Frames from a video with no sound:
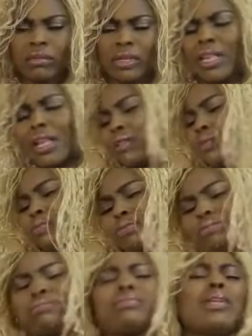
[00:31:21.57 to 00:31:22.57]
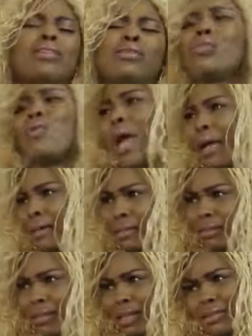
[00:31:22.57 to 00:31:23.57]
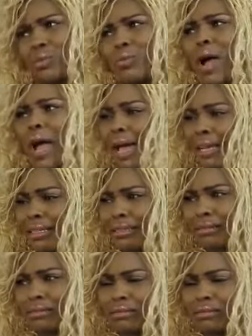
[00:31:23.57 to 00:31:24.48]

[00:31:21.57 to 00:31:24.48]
But Daddy, why? Daddy, why?